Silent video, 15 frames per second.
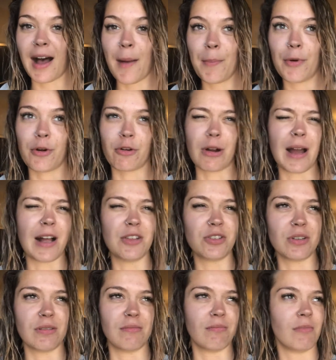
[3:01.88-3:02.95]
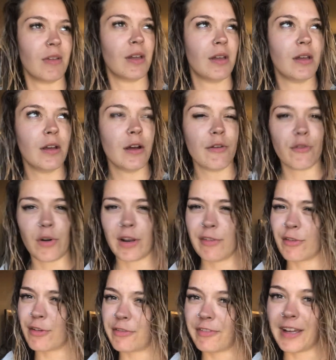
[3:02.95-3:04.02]
up or
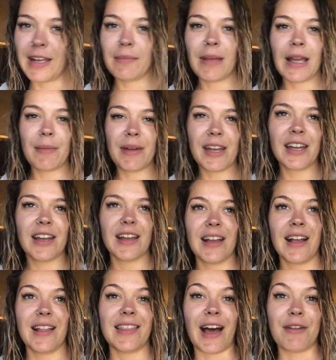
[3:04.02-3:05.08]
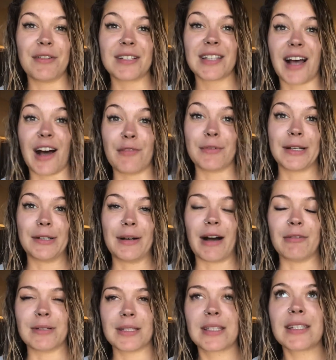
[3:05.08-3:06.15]
144 feet maybe. That was unreal, I
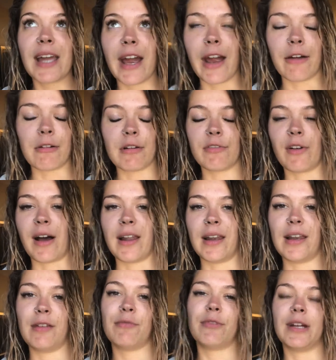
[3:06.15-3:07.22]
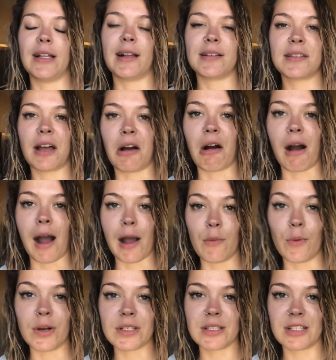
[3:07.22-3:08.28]
was terrified, I didn't realize how high it
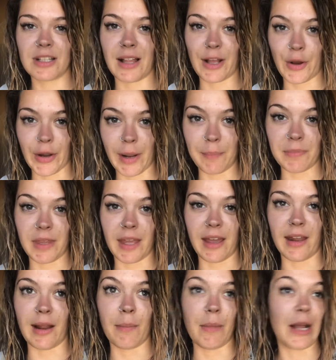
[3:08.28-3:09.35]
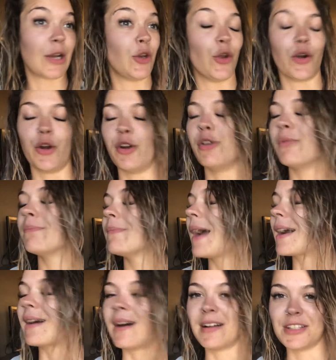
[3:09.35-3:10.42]
was until I got up there and I'm like no
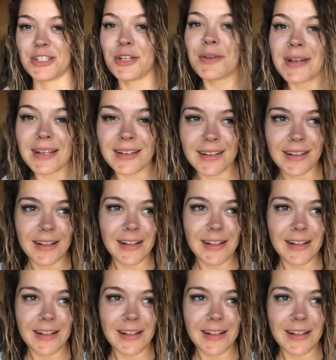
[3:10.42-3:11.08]
I can't do it